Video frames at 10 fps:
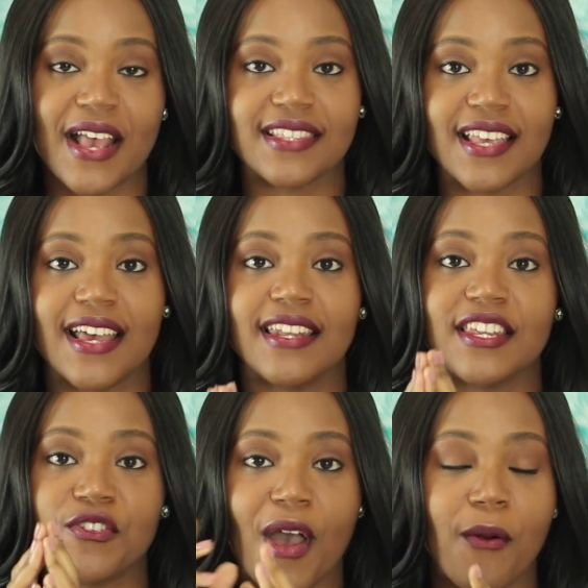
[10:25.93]
I
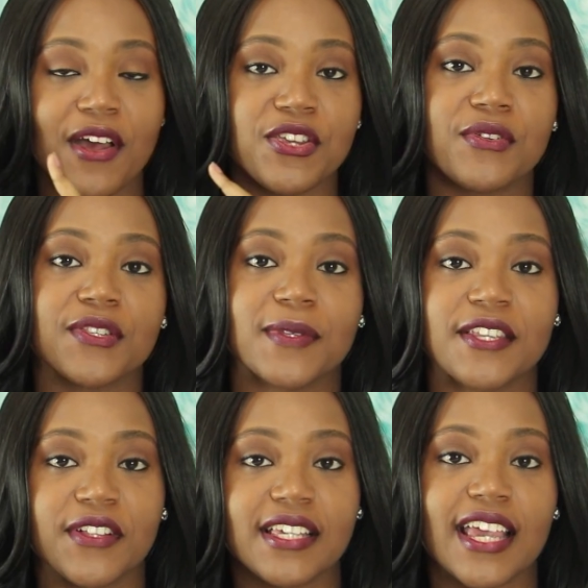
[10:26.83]
said, I want you to
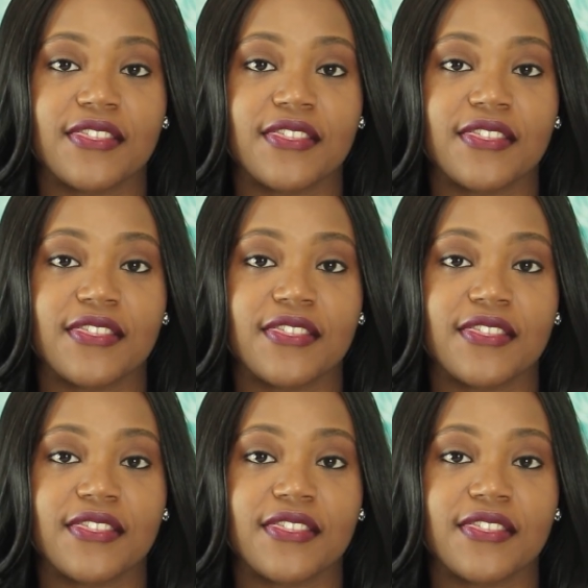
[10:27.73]
specifically